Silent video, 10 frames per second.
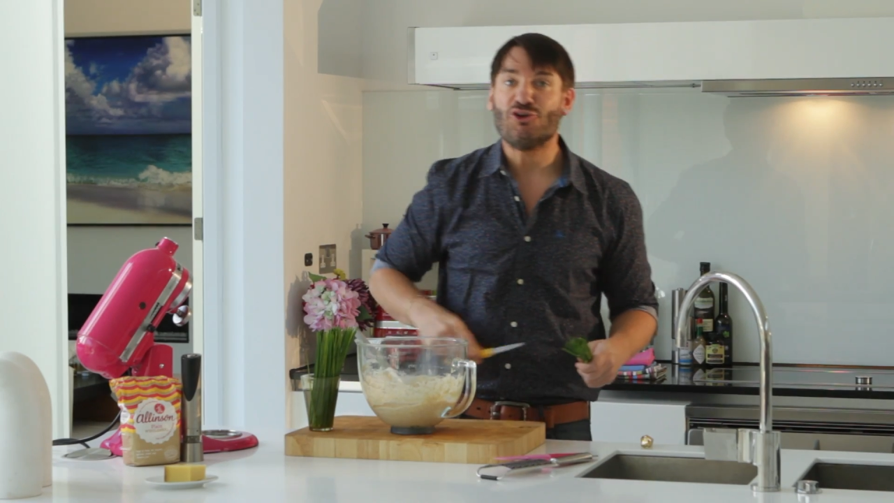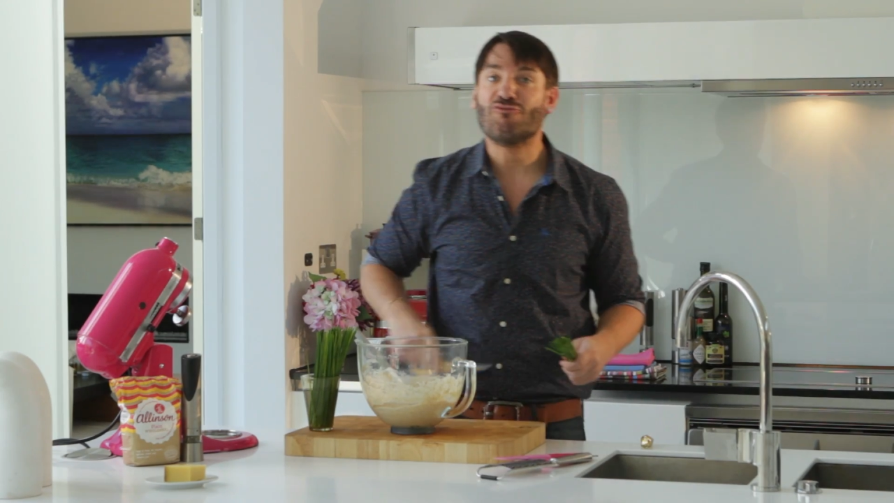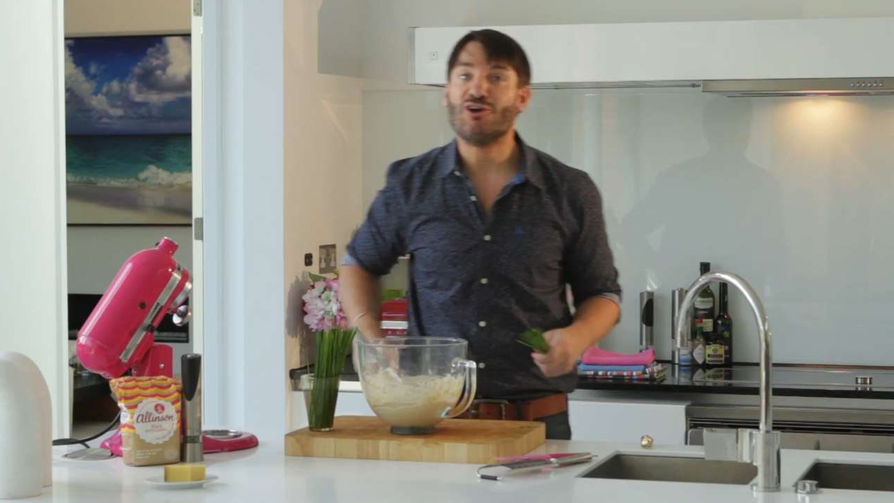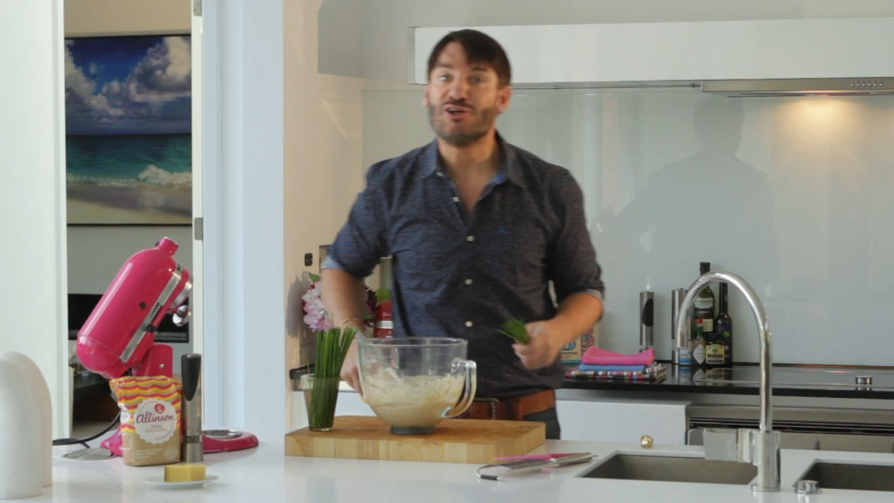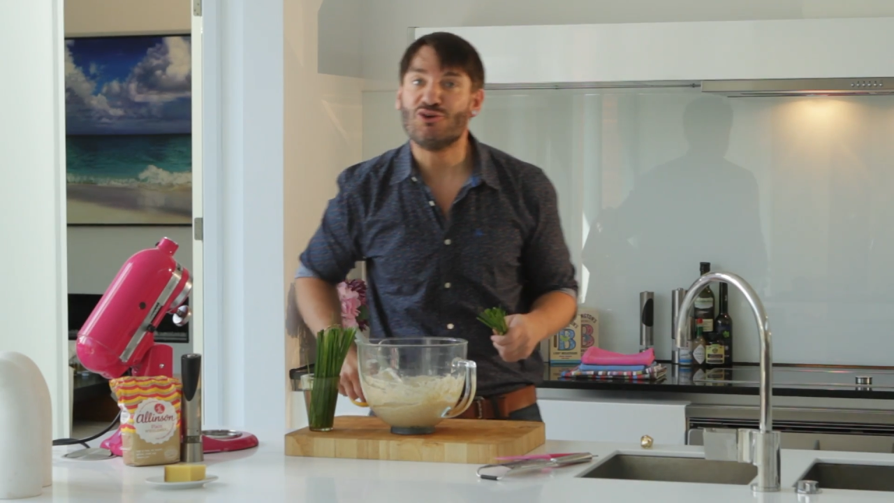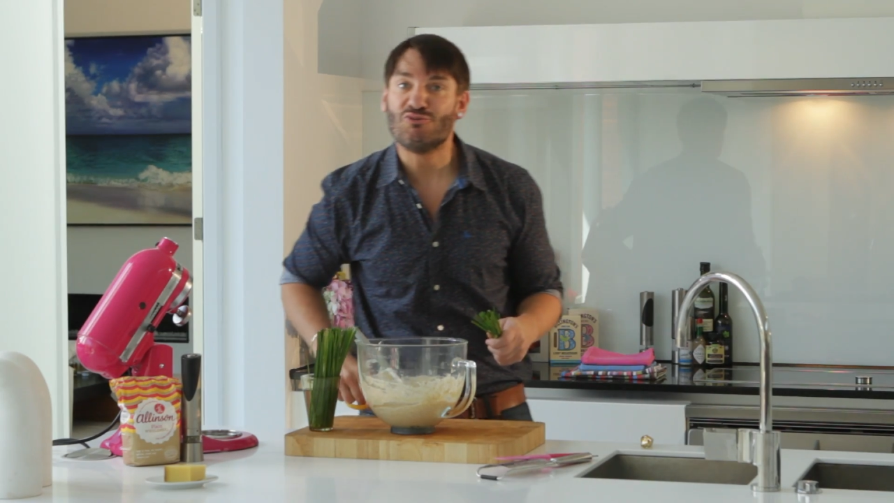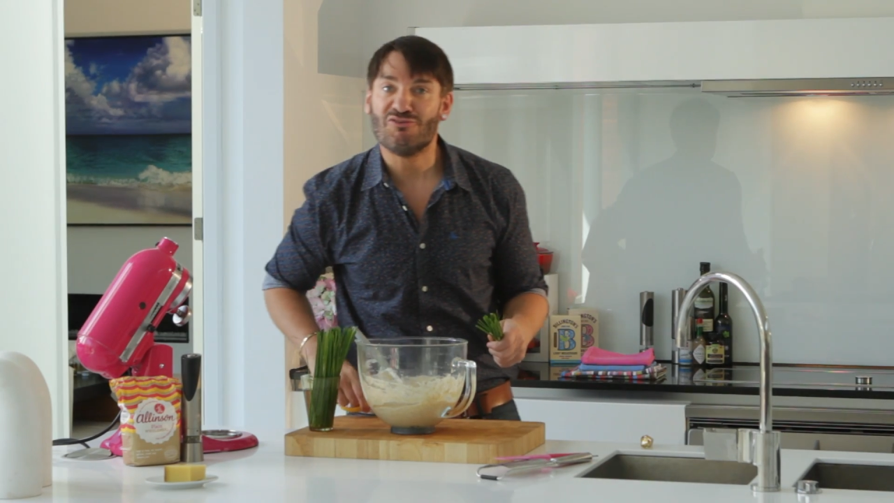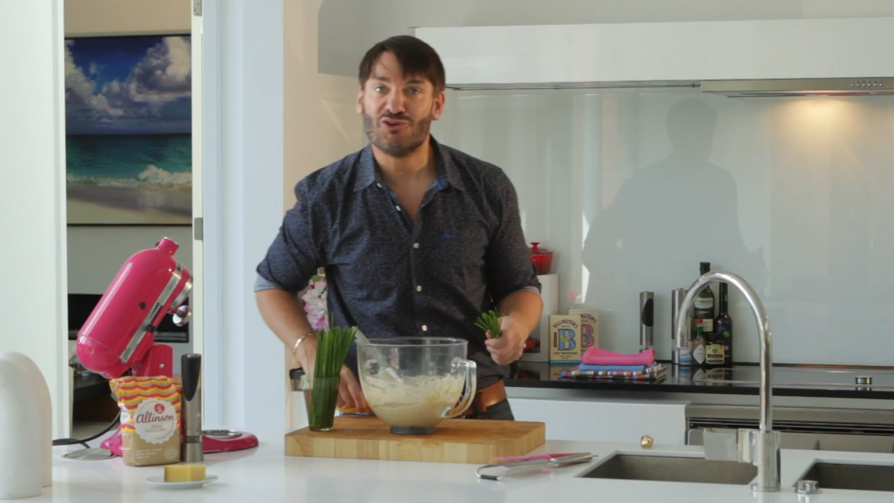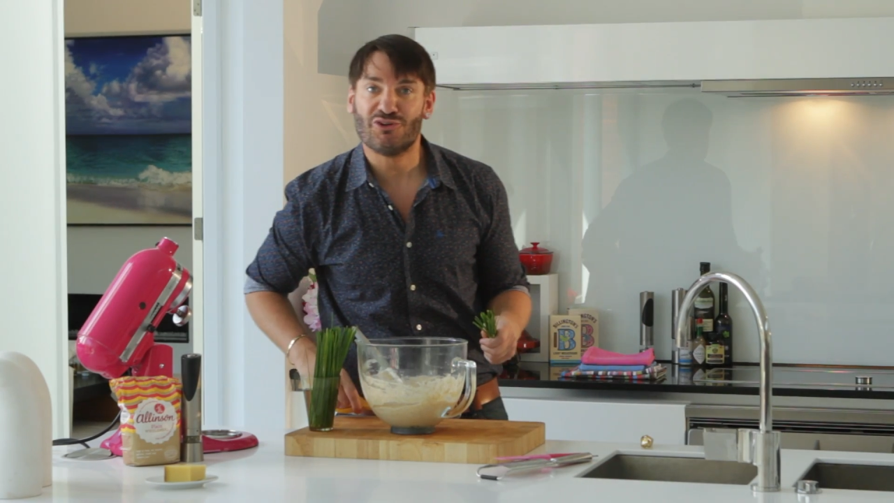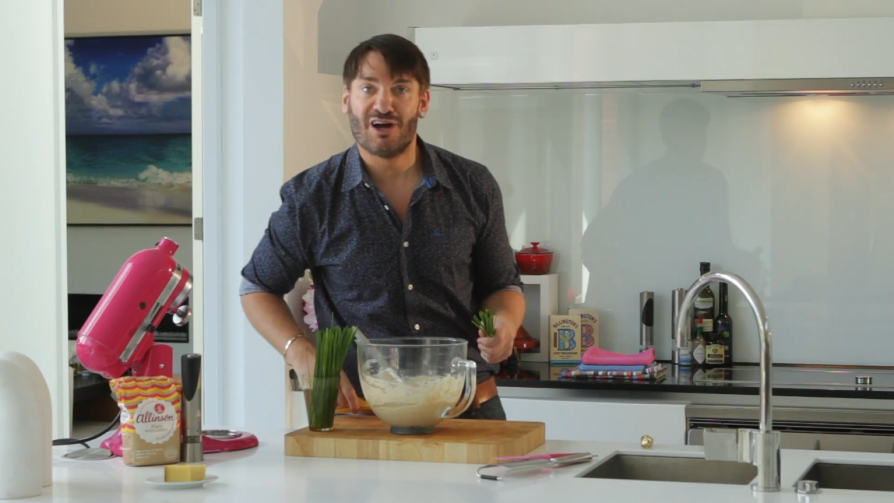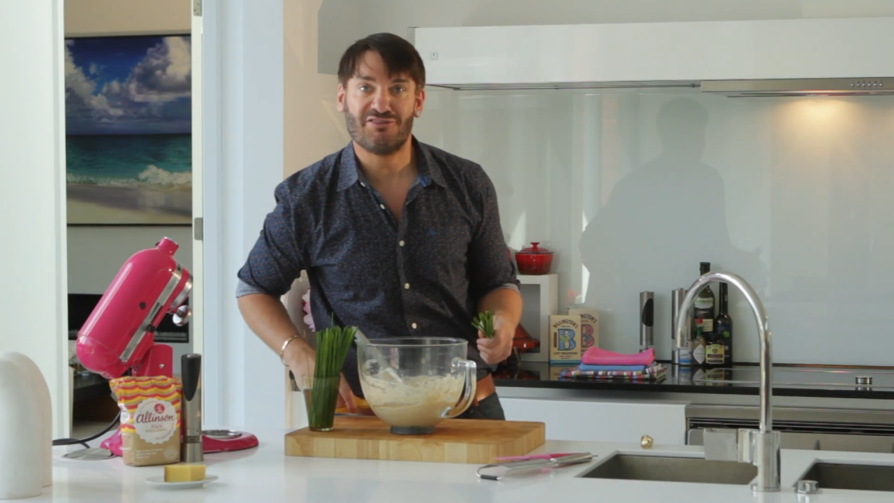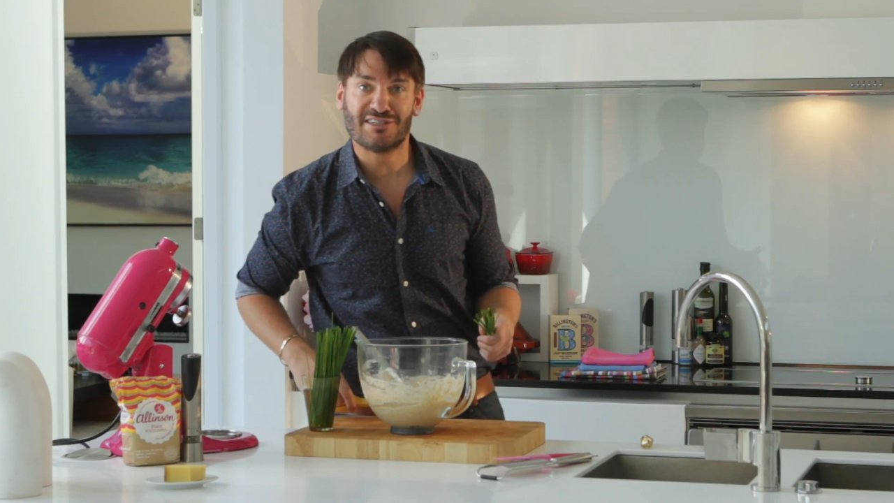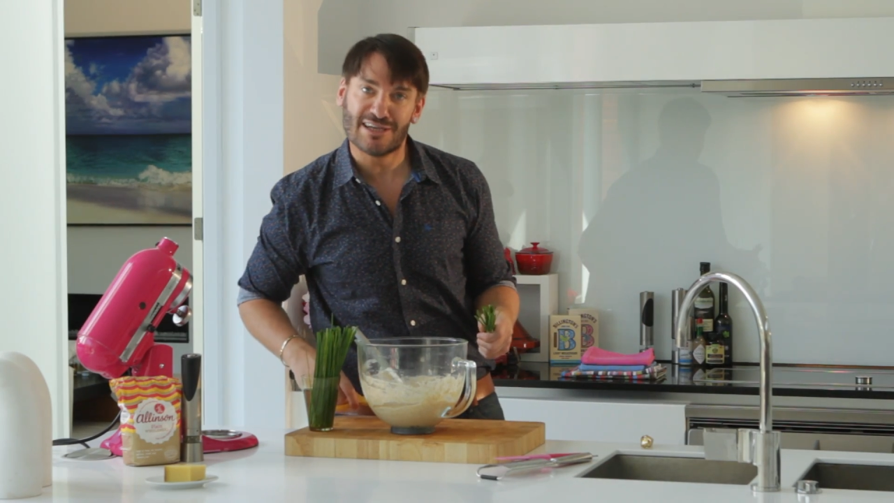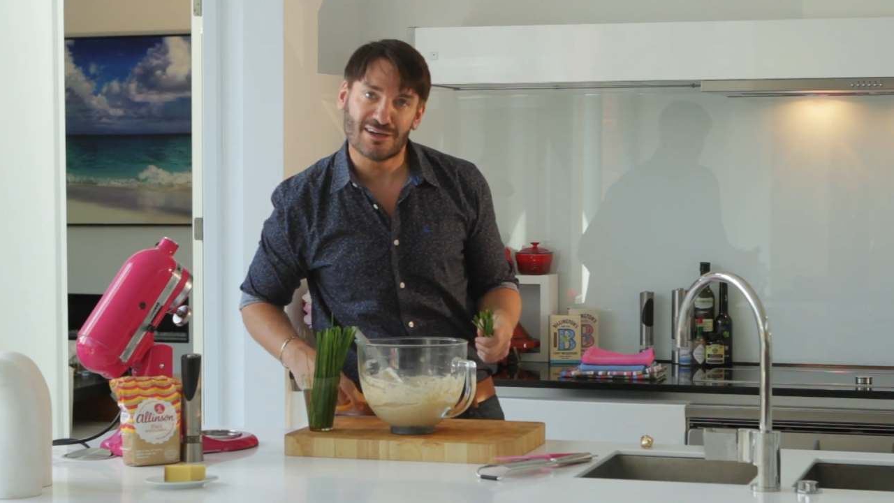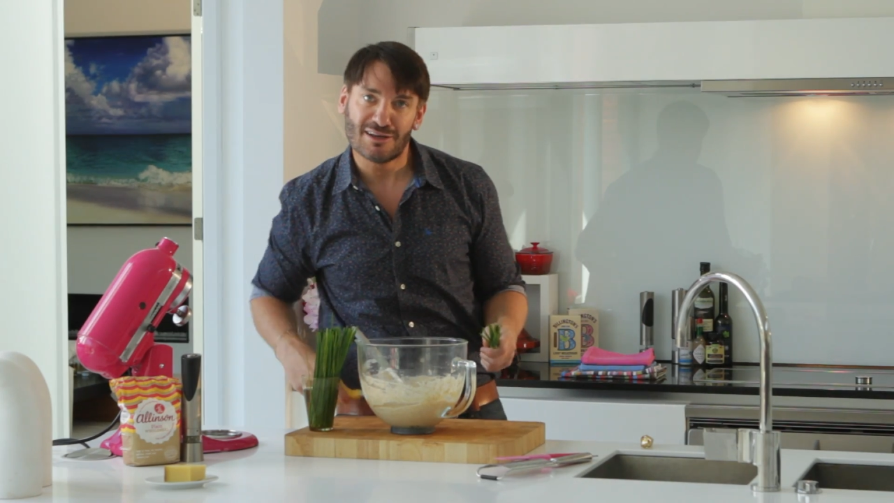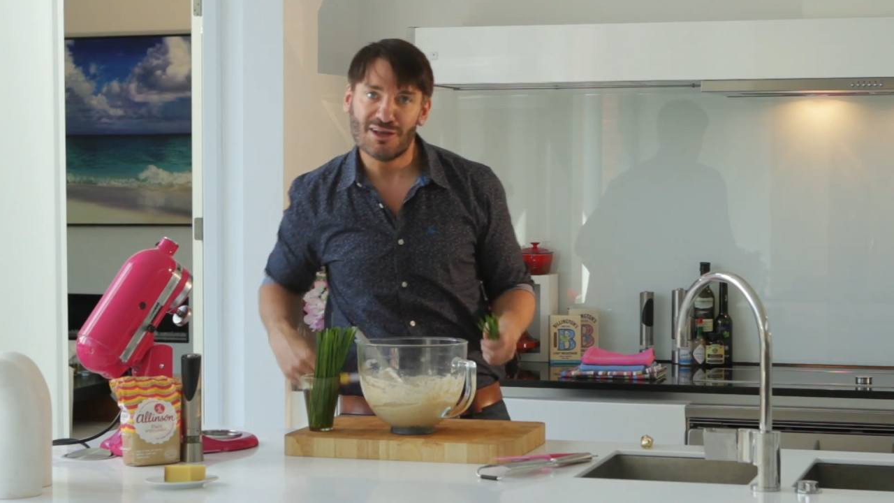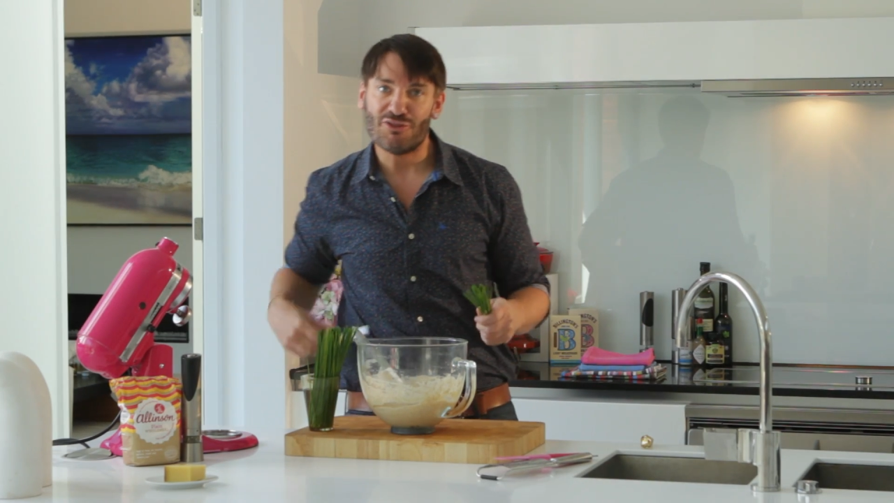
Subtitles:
not very good with your knife skill,